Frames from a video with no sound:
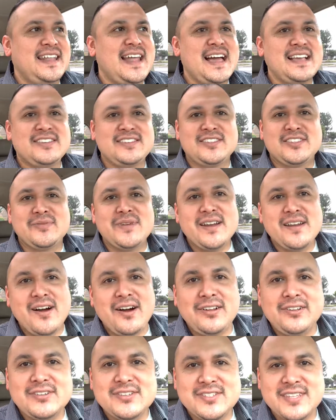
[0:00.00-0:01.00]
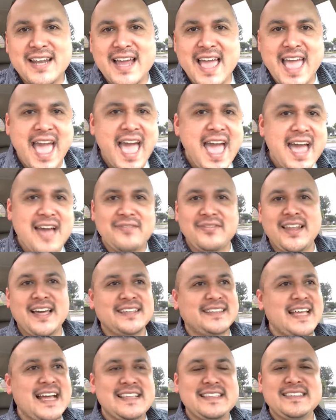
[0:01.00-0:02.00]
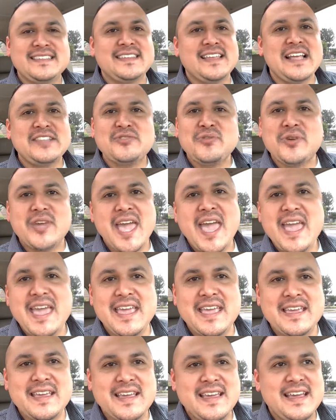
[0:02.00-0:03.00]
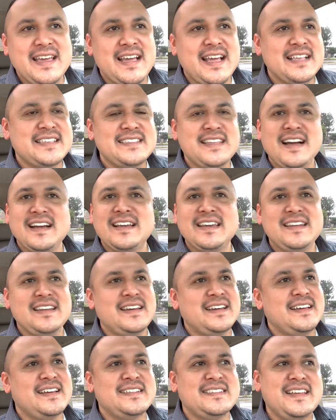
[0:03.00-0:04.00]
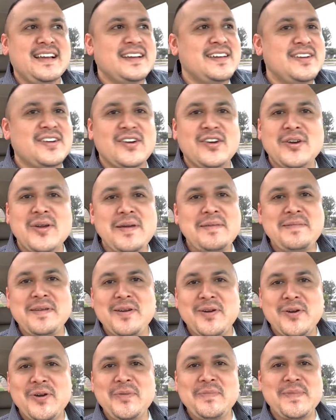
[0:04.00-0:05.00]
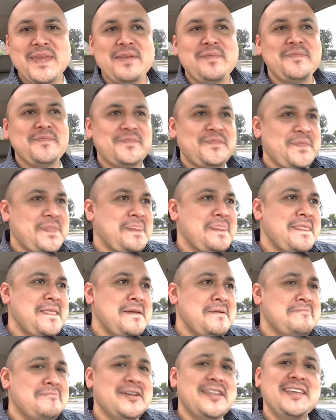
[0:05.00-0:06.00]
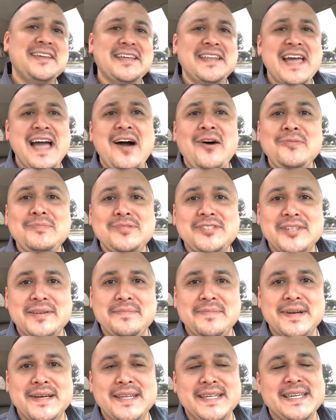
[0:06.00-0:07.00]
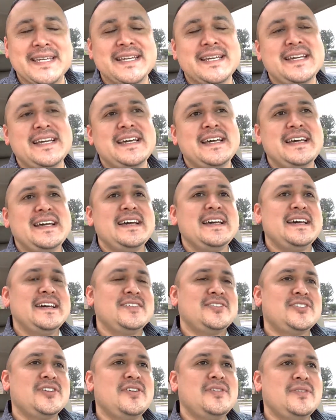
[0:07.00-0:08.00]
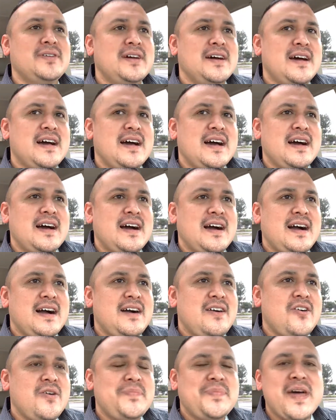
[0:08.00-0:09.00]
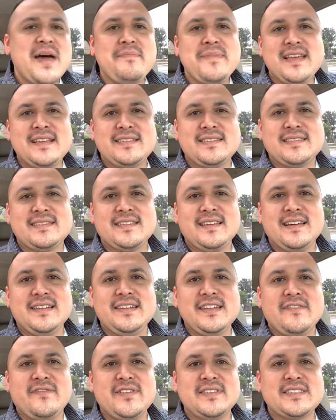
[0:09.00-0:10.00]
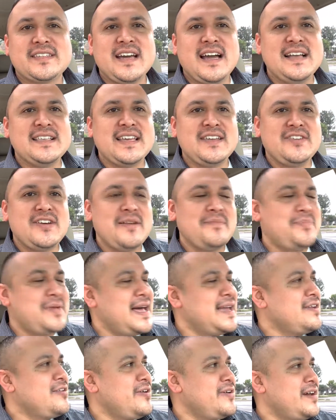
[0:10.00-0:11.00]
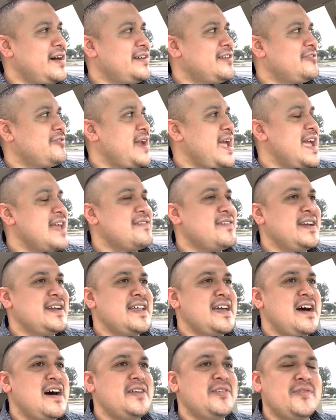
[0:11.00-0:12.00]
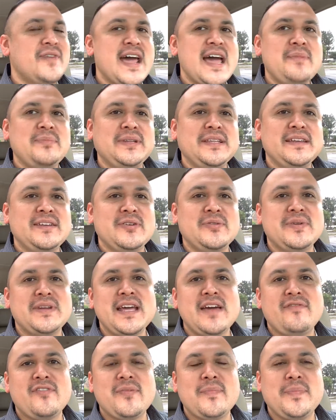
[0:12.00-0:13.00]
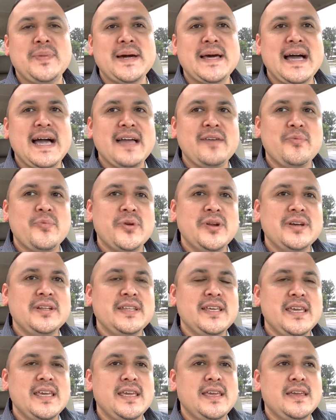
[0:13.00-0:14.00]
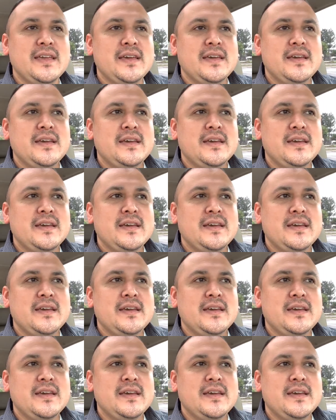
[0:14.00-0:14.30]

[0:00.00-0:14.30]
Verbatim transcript: last three dollars that I have. Like that's that's okay. It's not gonna it's not gonna hurt hurt me, but it can help somebody. So I hope that makes a difference, guys. I know I'm probably going on a rant right now and rambling or whatever, but I really